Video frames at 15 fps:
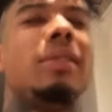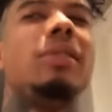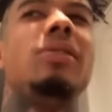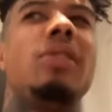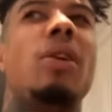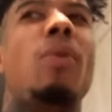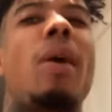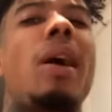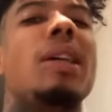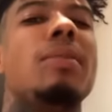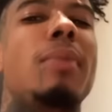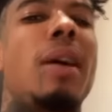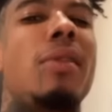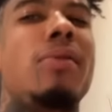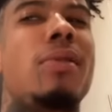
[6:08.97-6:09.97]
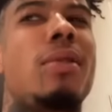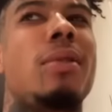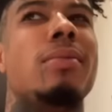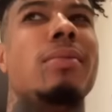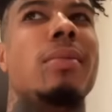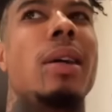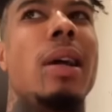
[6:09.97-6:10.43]
You know why it's my
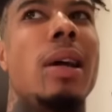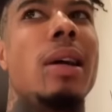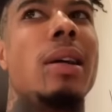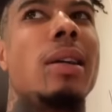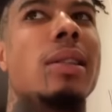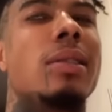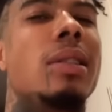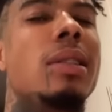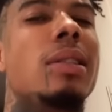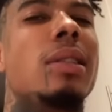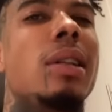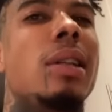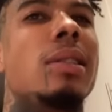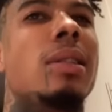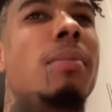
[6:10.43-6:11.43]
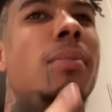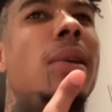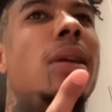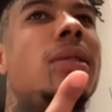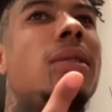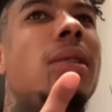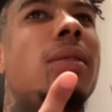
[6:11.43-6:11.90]
fault? Because this nigga's a
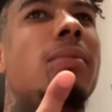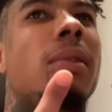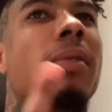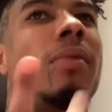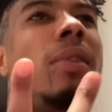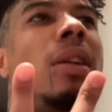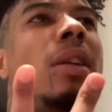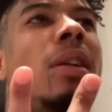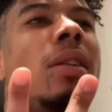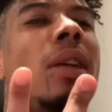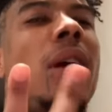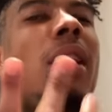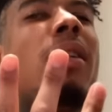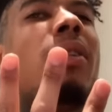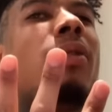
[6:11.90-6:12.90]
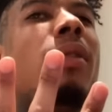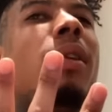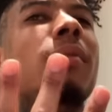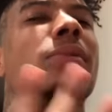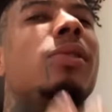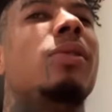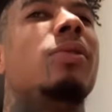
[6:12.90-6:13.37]
Muslim, a vegan, and a
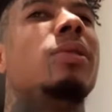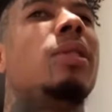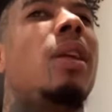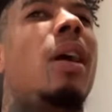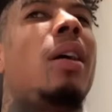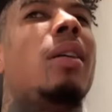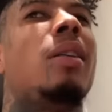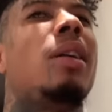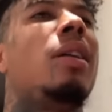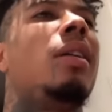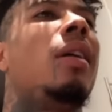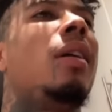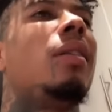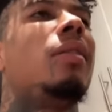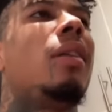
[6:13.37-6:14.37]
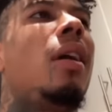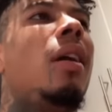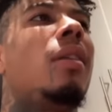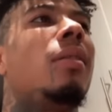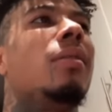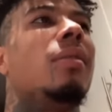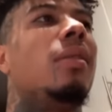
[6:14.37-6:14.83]
Crip. So it's like a nigga like
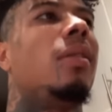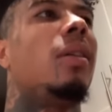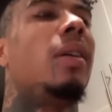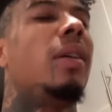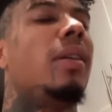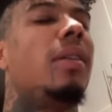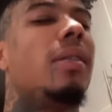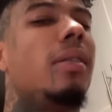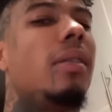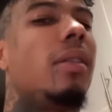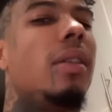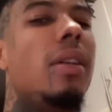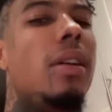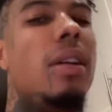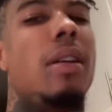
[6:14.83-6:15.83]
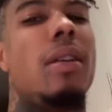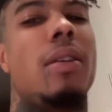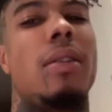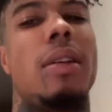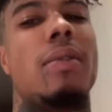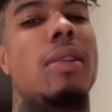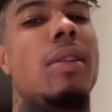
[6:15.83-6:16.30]
that, he
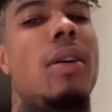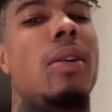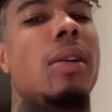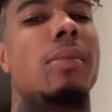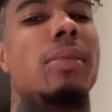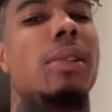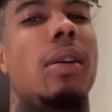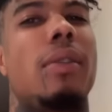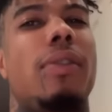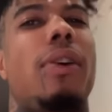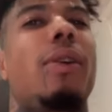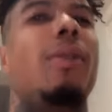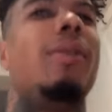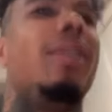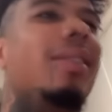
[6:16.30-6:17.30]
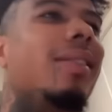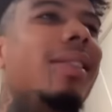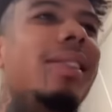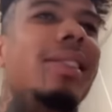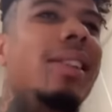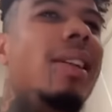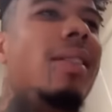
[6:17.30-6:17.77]
don't even know himself for real.
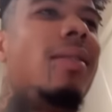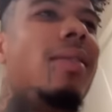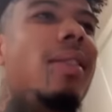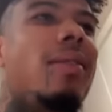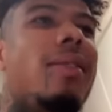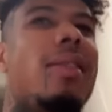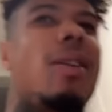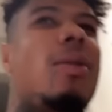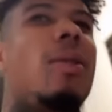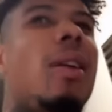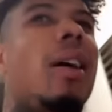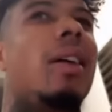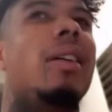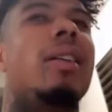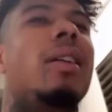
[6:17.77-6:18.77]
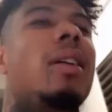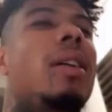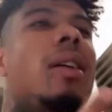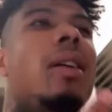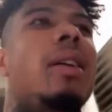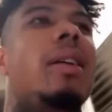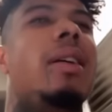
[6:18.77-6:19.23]
Because he don't even know, like,
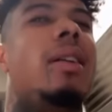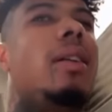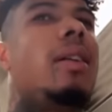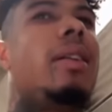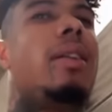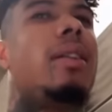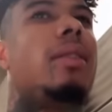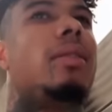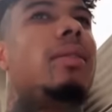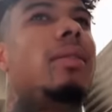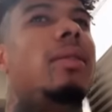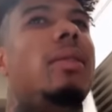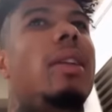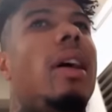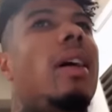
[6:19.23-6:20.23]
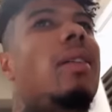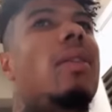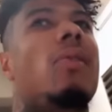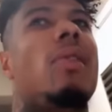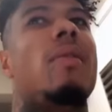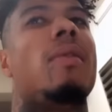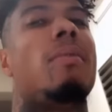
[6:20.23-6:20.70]
that
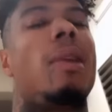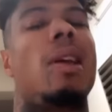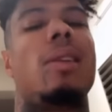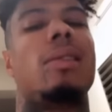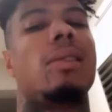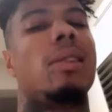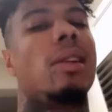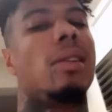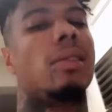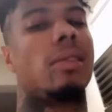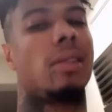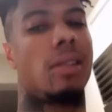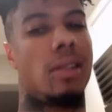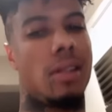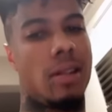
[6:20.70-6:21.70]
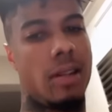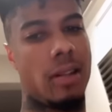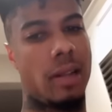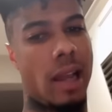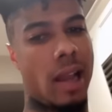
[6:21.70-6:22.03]
don't even make sense, cuz.